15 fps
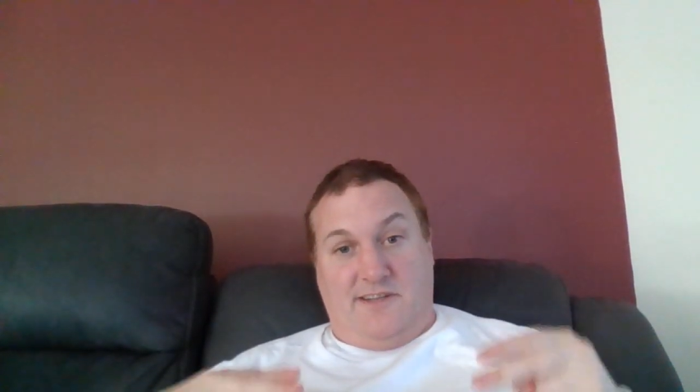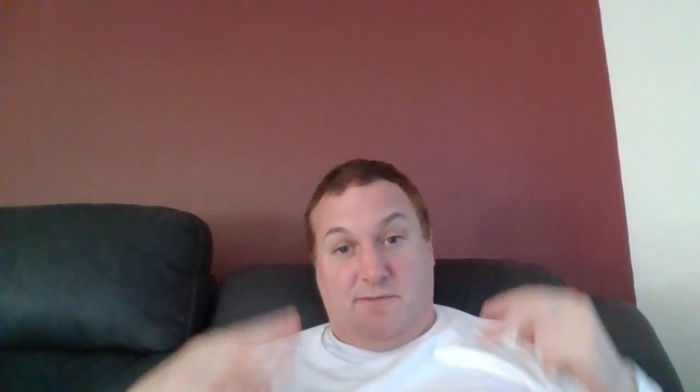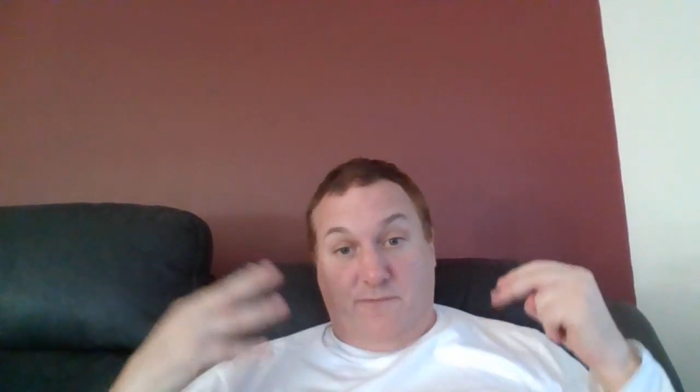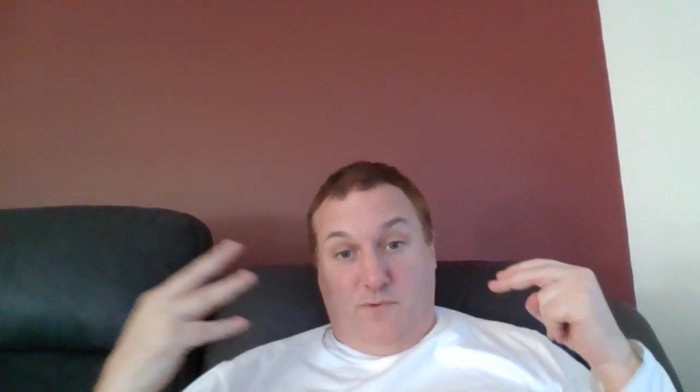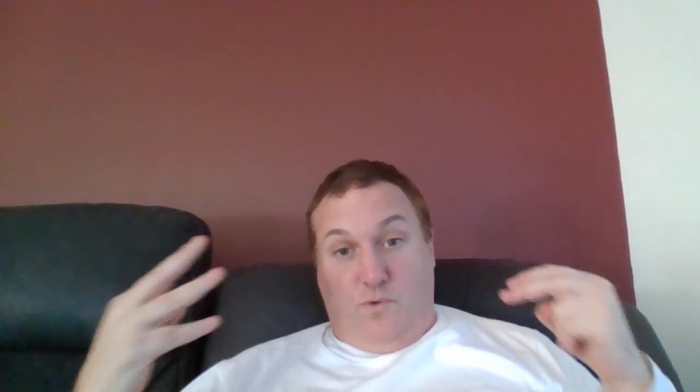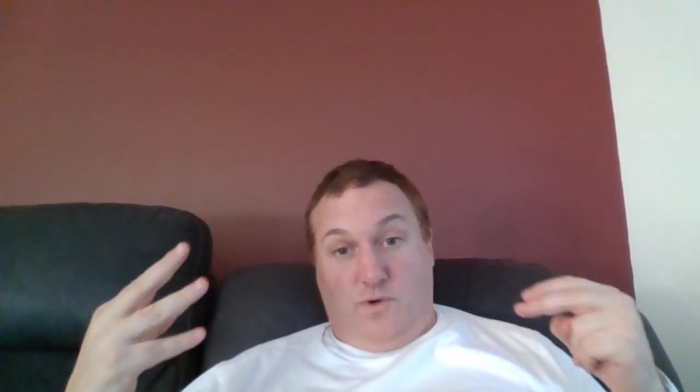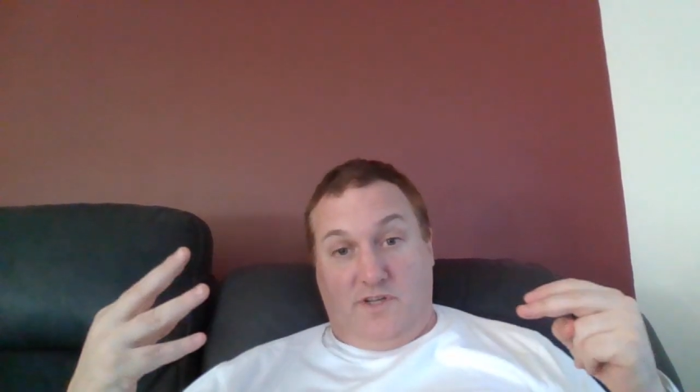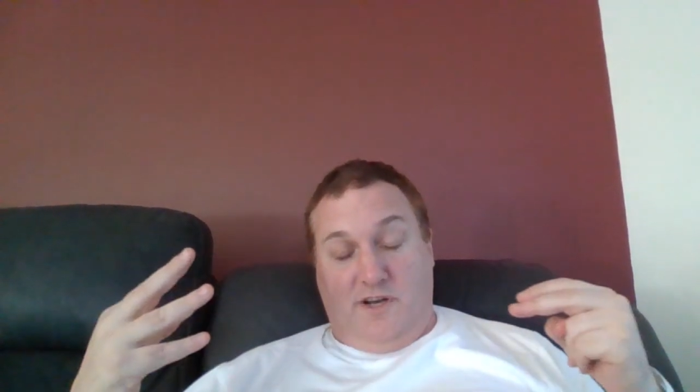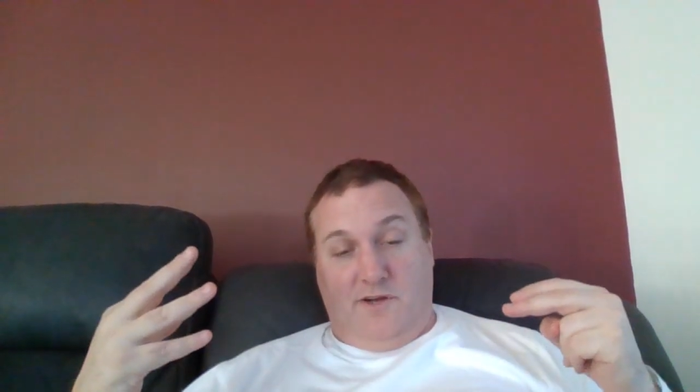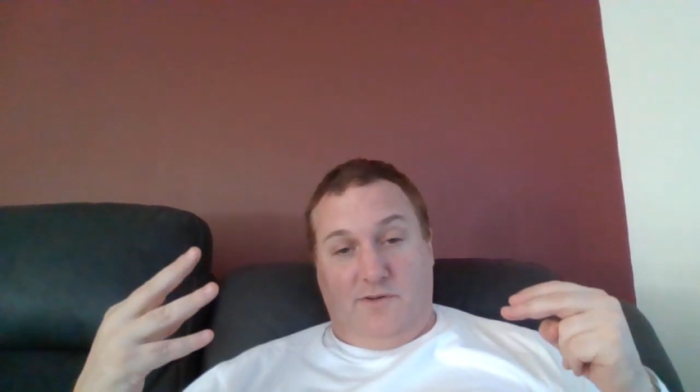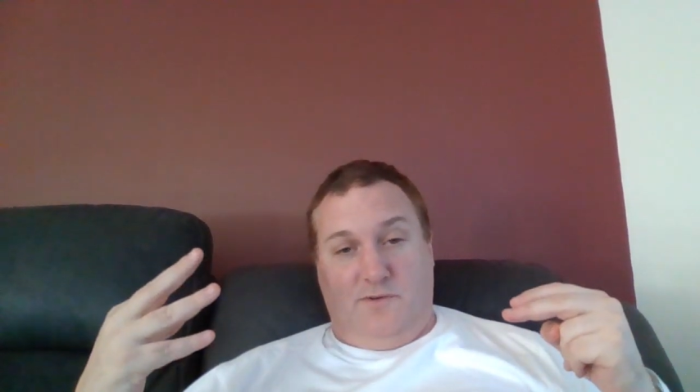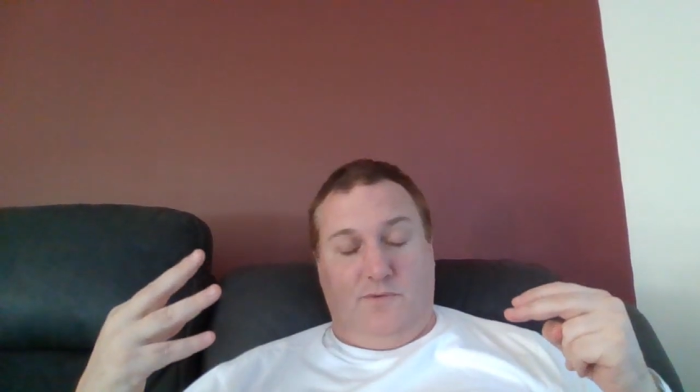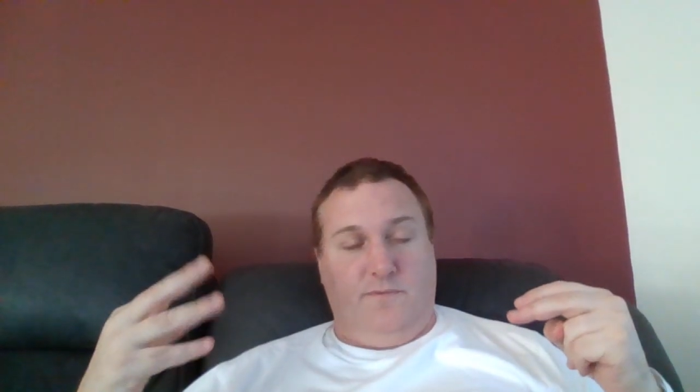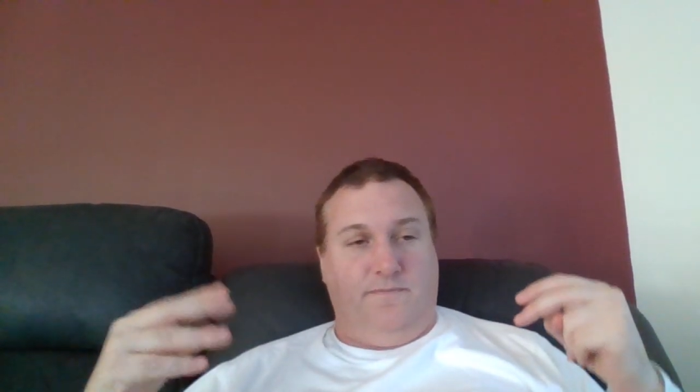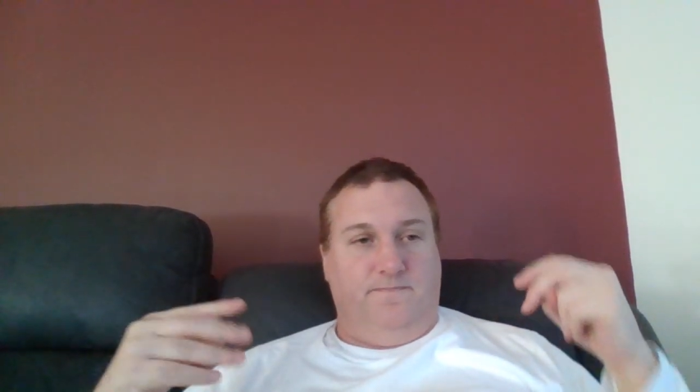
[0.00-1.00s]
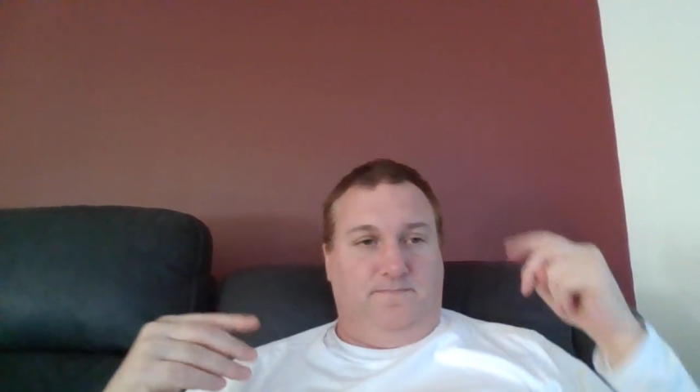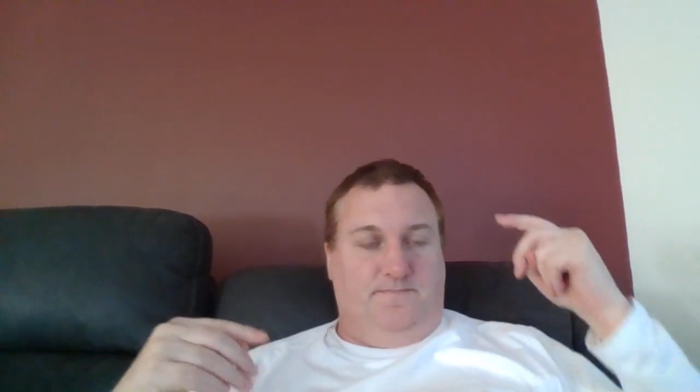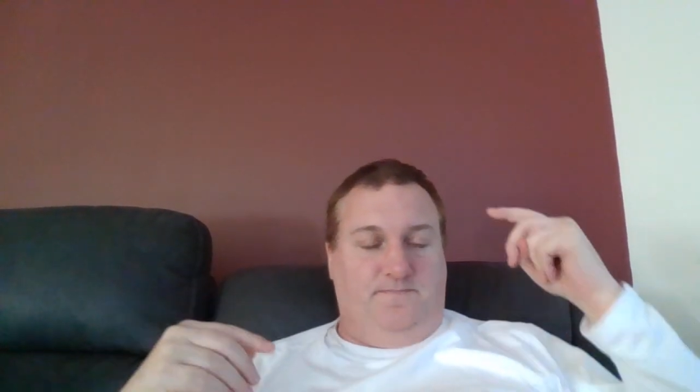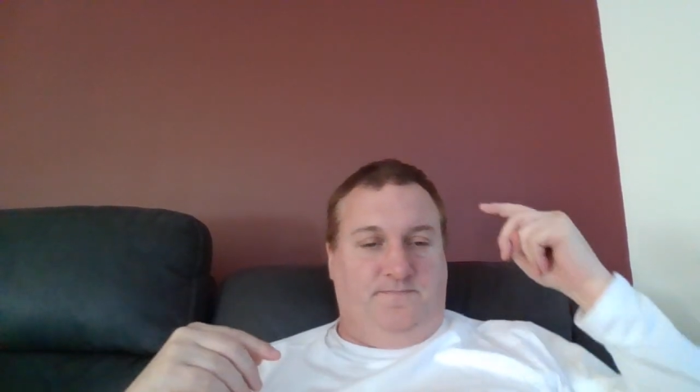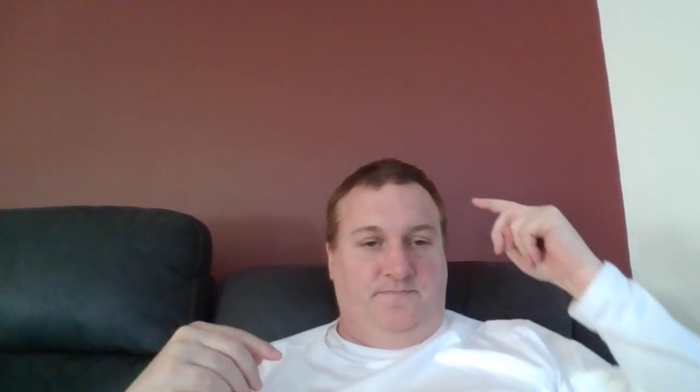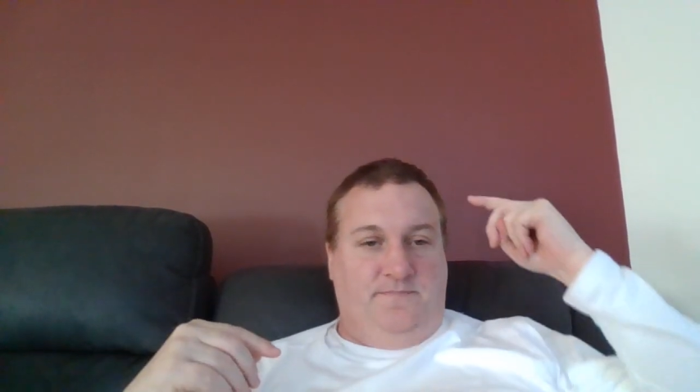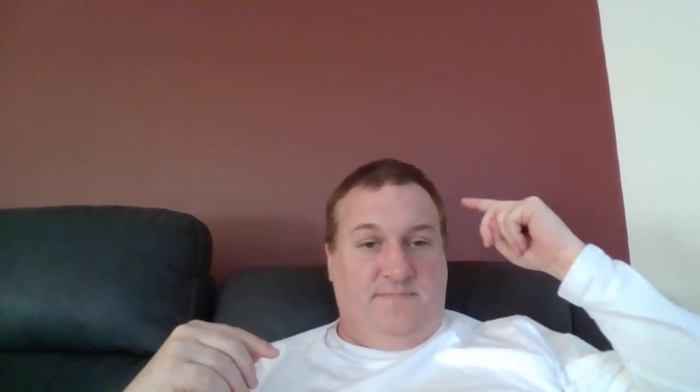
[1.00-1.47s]
so four total.
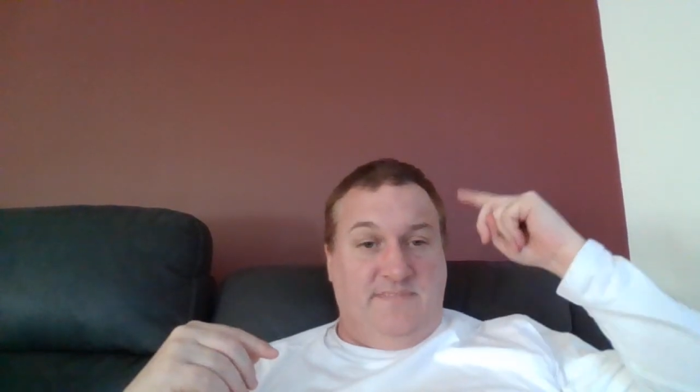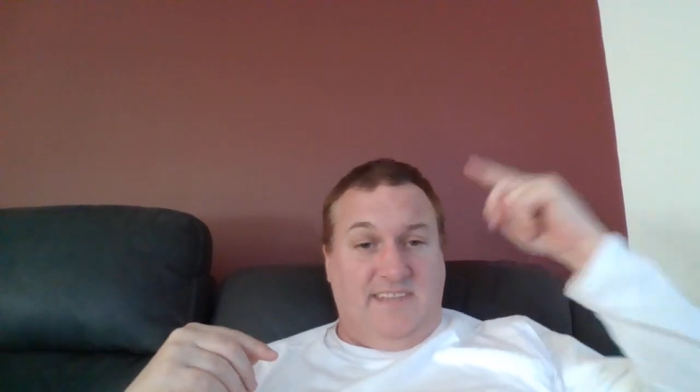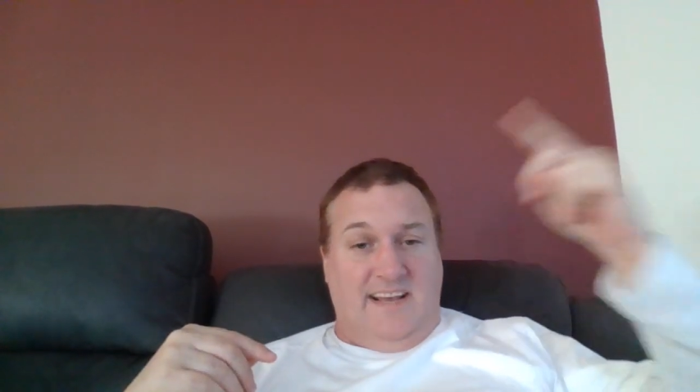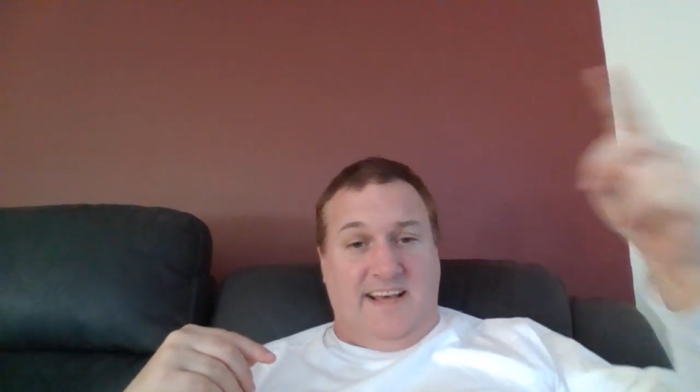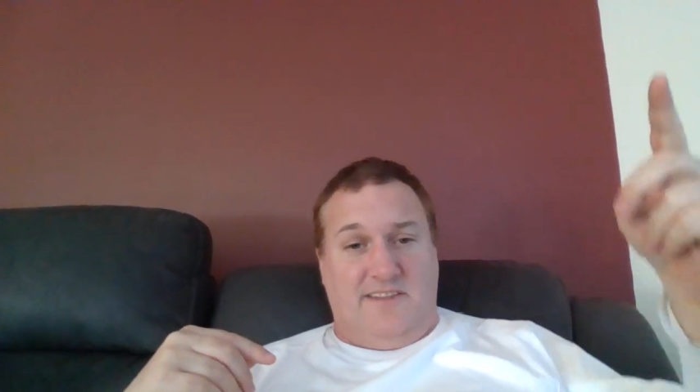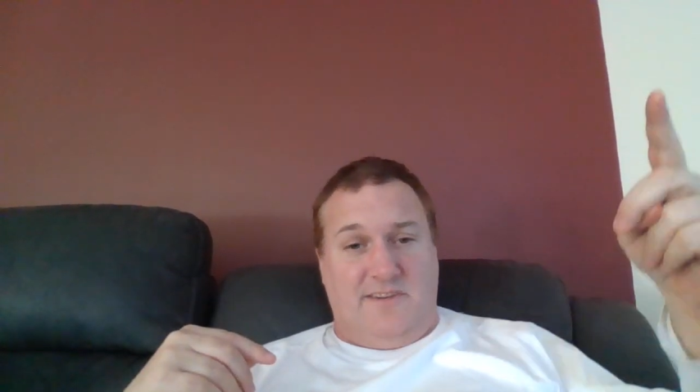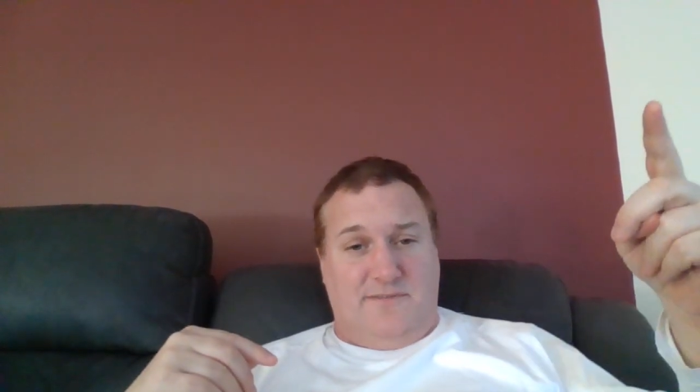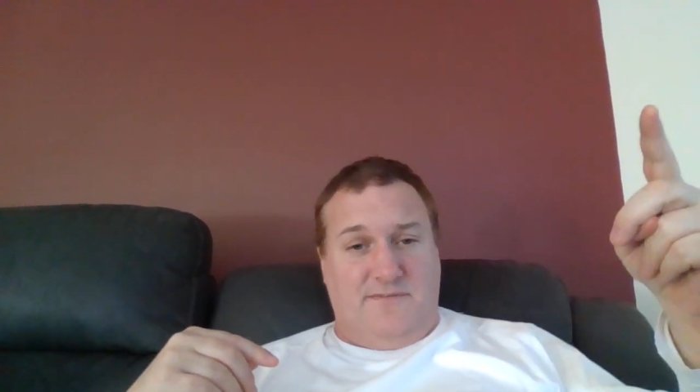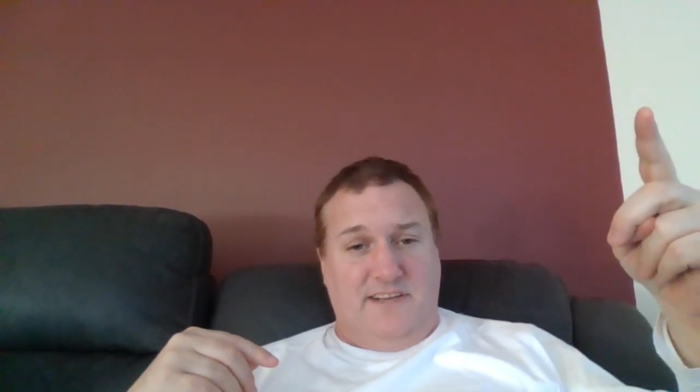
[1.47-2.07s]
How the